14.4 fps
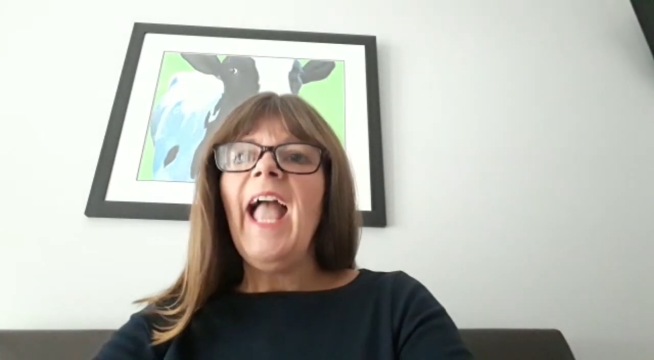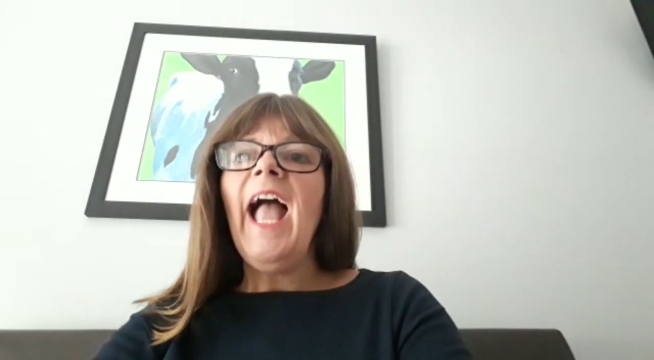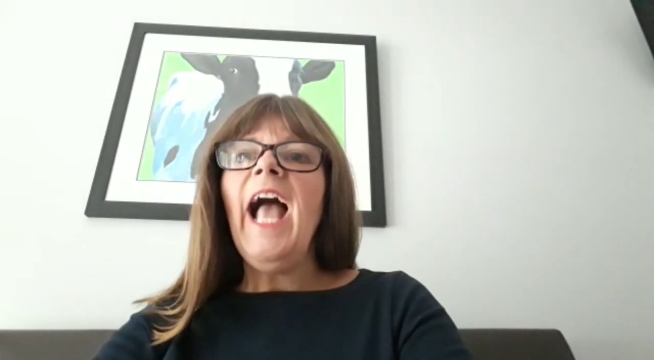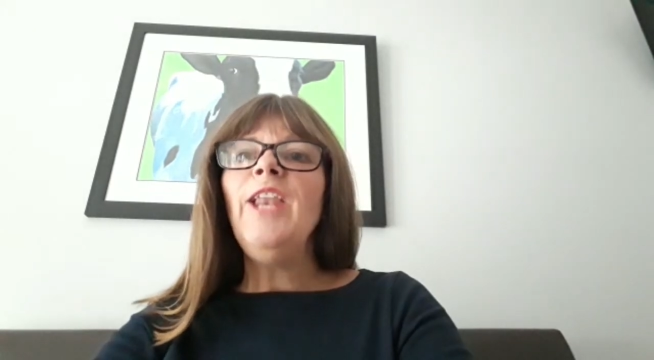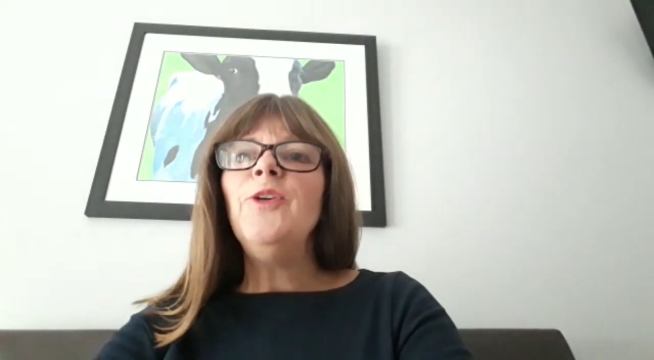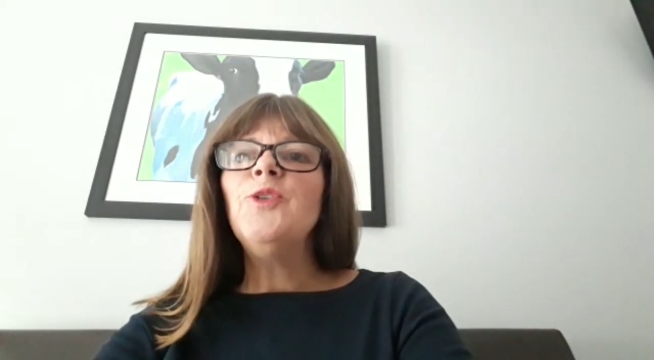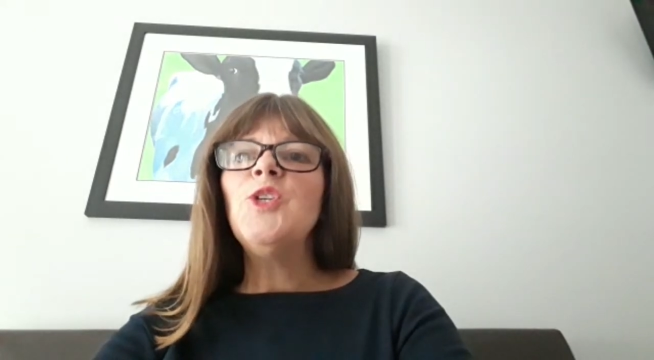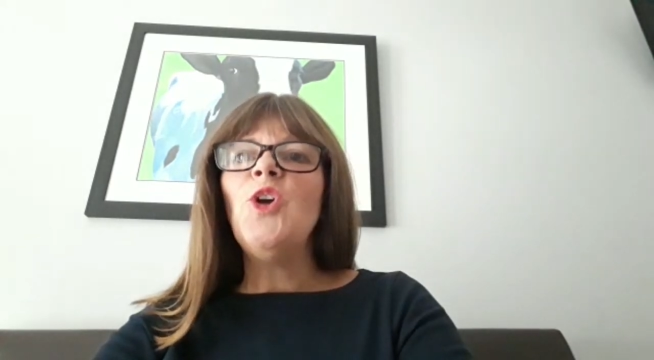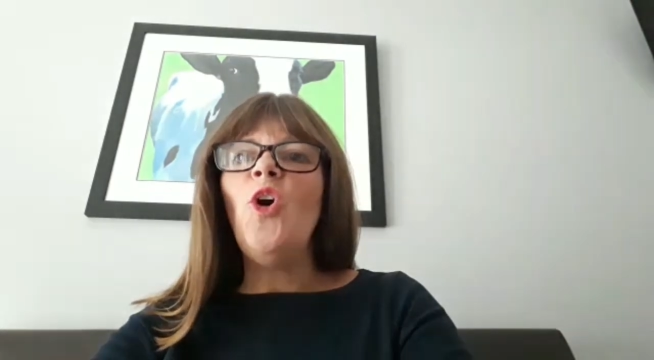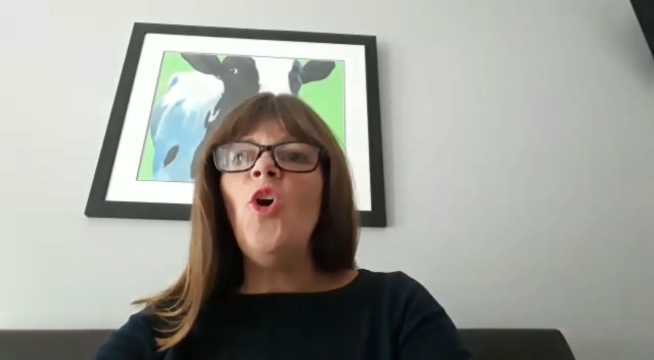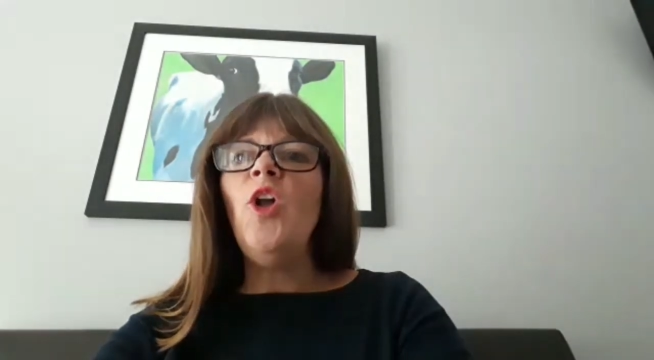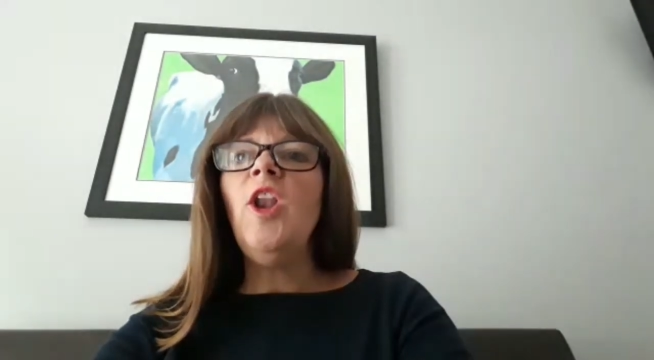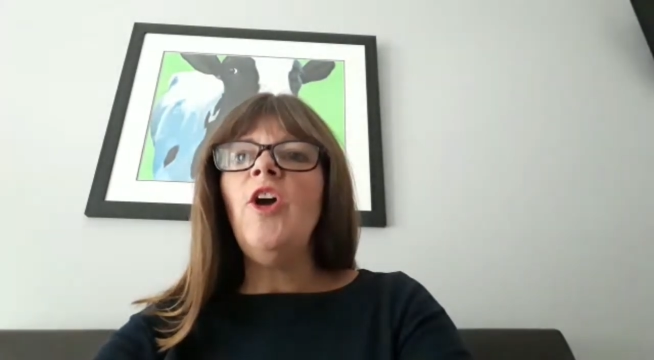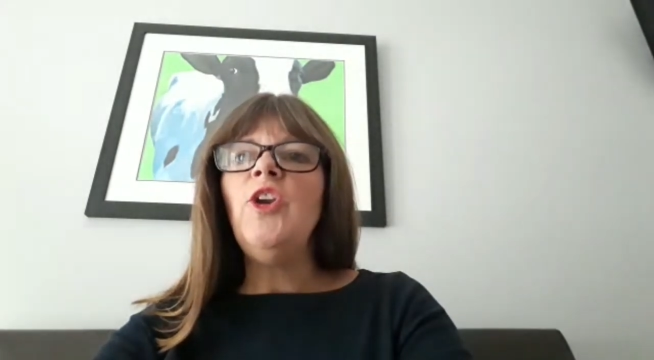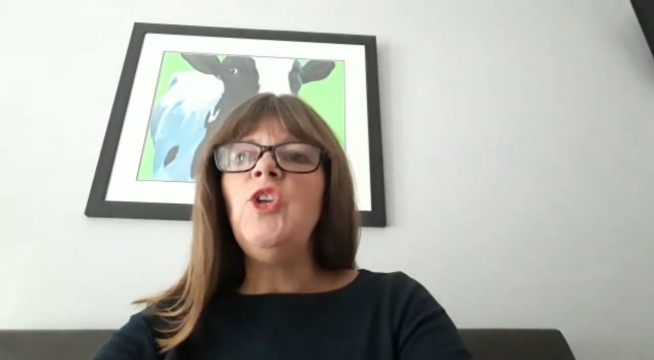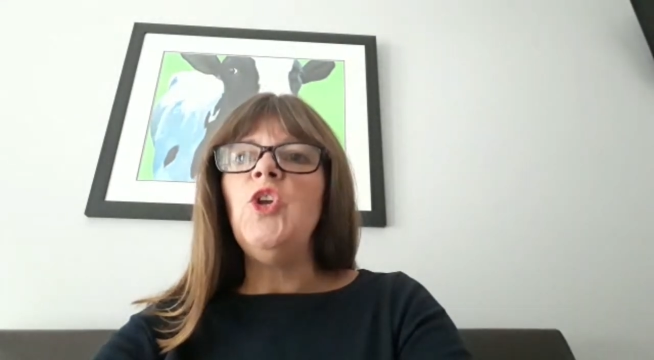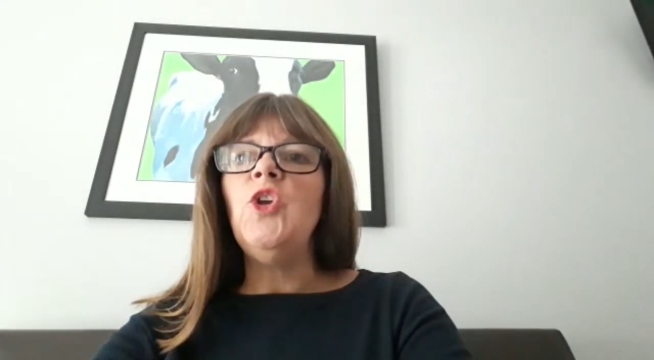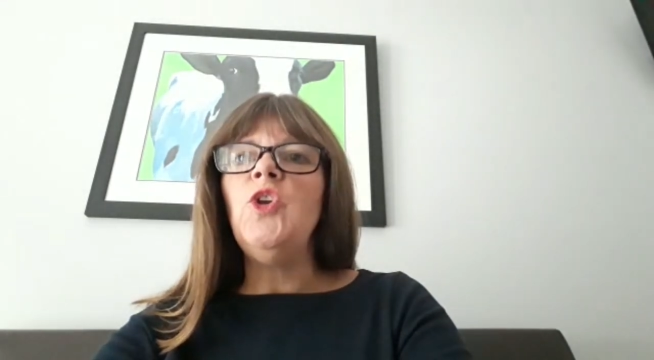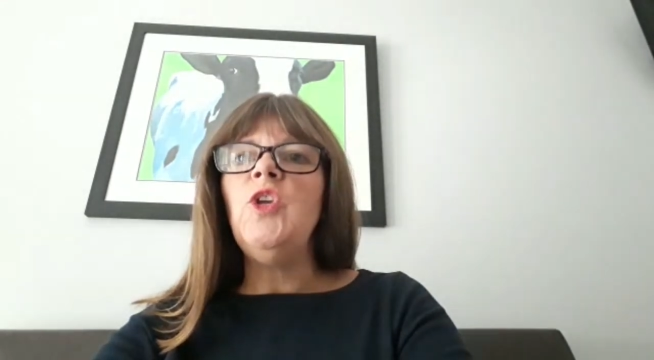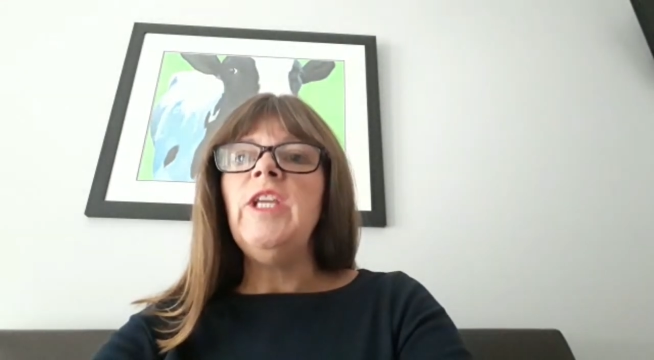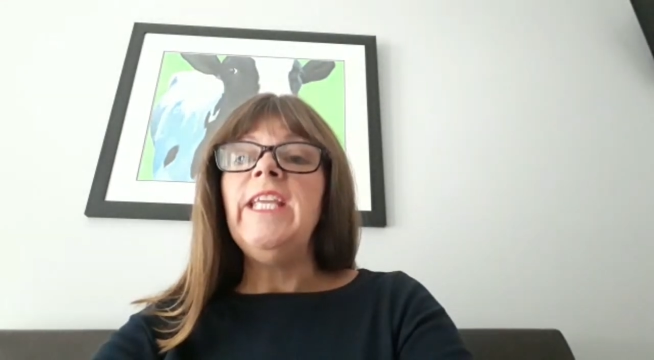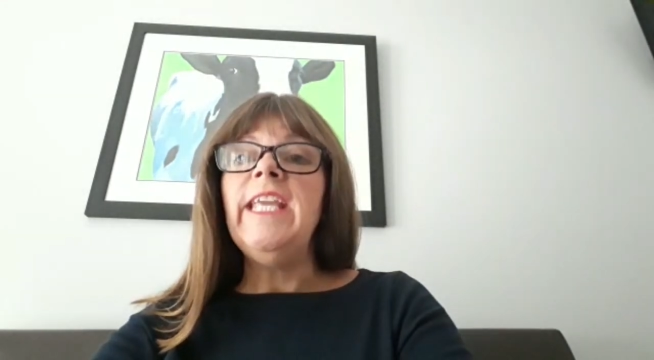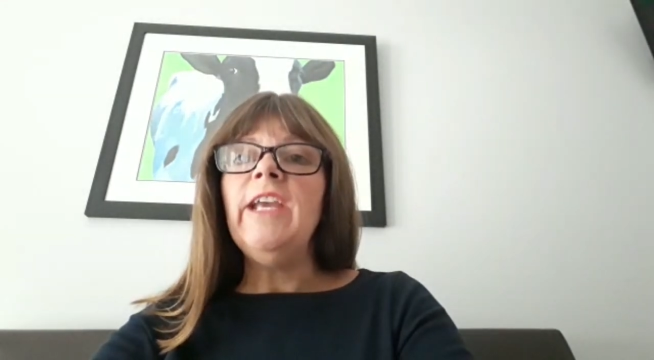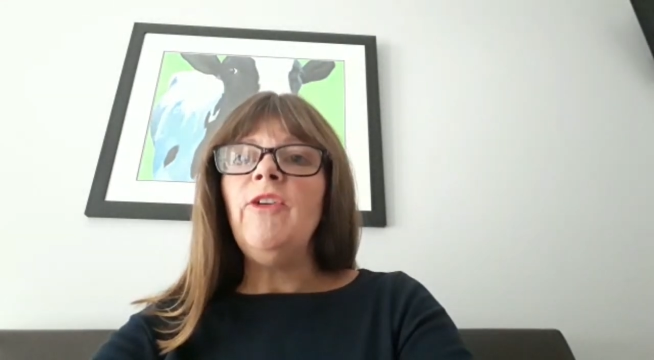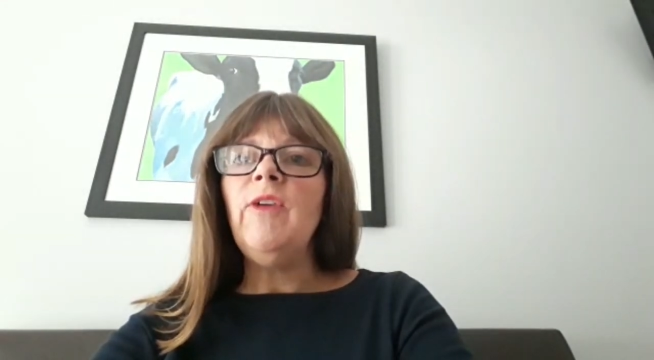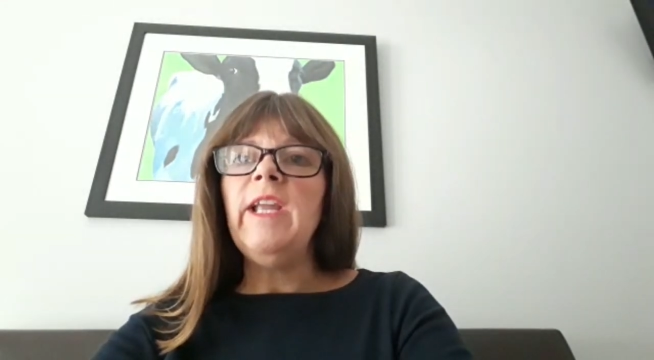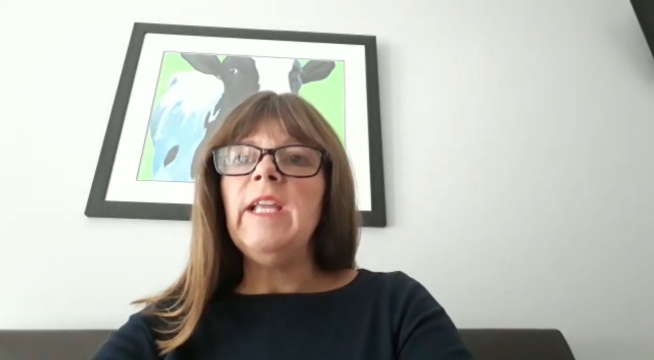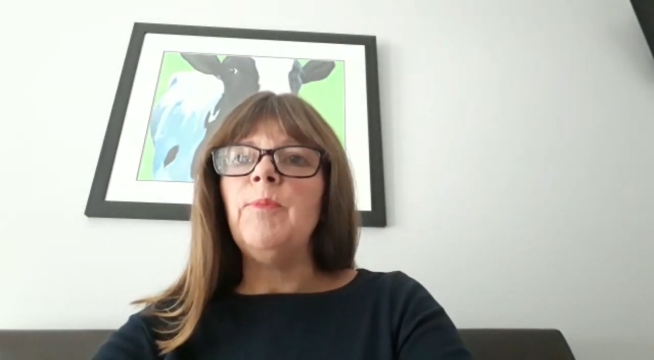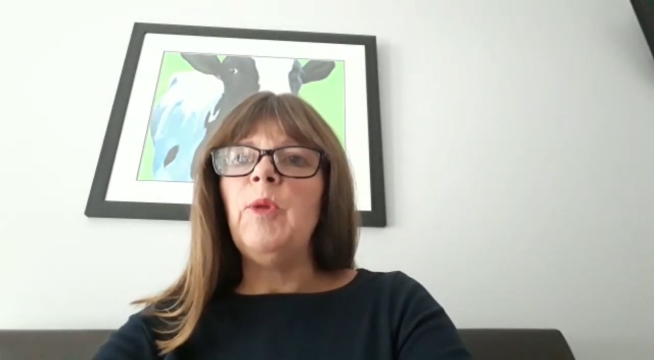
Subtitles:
Hello to all our new Year 8